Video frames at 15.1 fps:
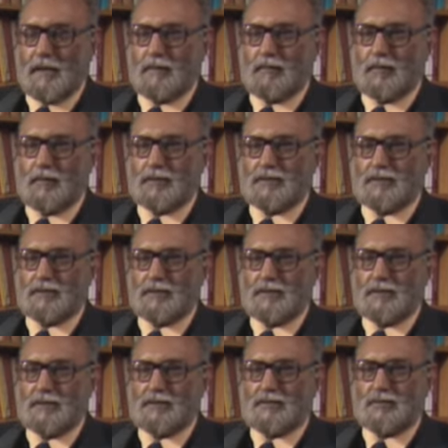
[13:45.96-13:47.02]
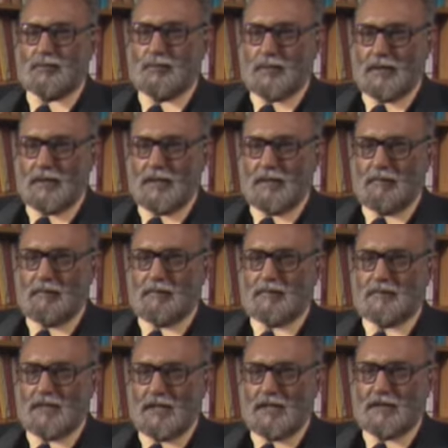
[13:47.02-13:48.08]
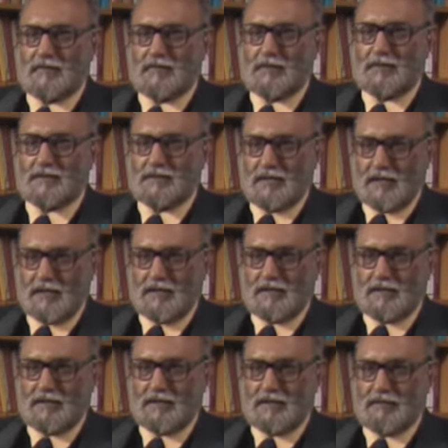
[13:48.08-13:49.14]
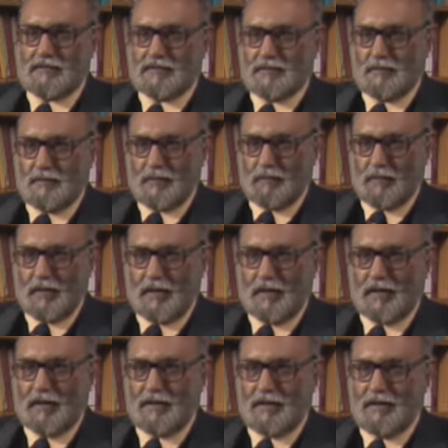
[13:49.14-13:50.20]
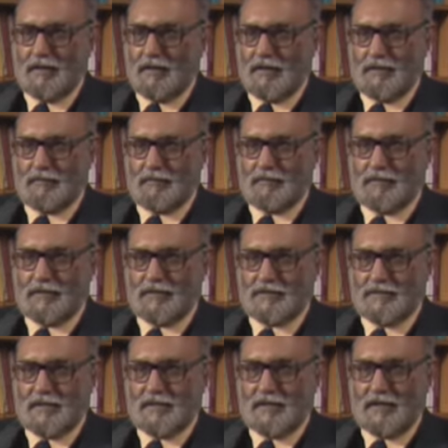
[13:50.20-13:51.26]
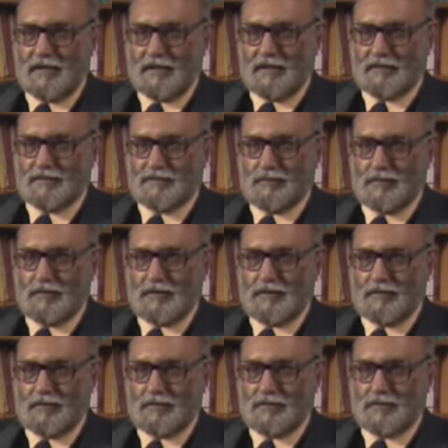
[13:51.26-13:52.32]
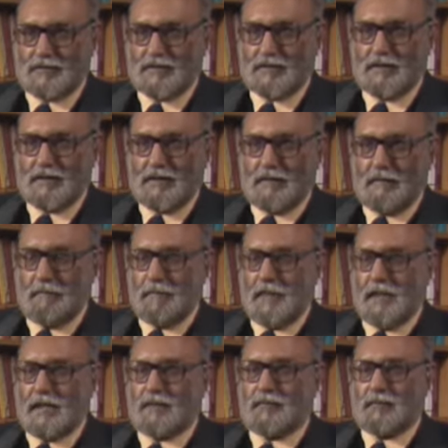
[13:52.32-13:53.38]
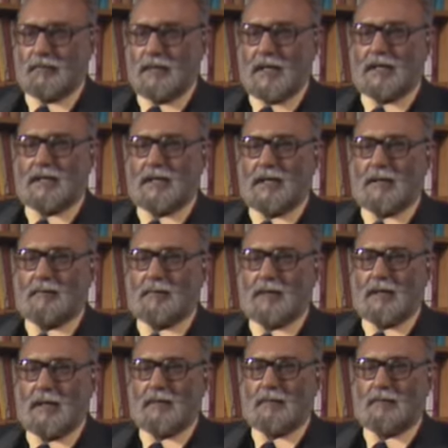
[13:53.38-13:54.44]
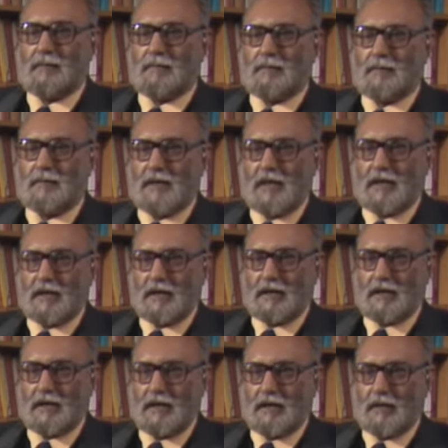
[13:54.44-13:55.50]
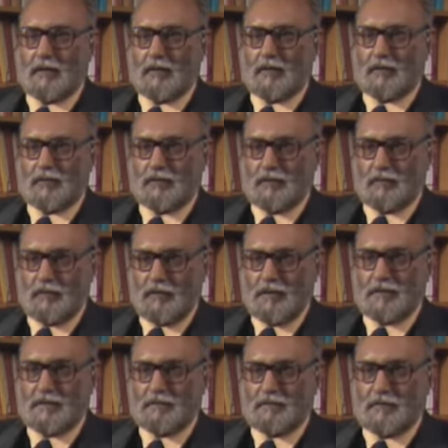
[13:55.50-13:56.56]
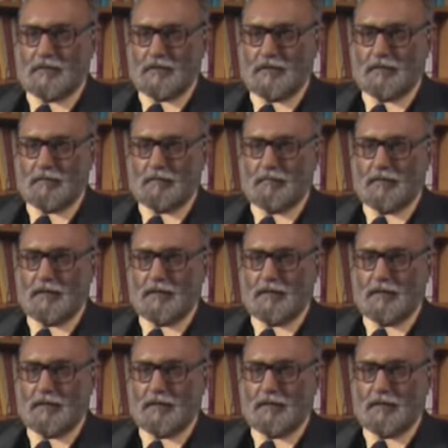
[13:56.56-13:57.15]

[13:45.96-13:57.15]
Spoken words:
was the Supreme Scientific Secretary. He was number one, and we were his underlings, 20 of us. And from that time I got into a friendship with him.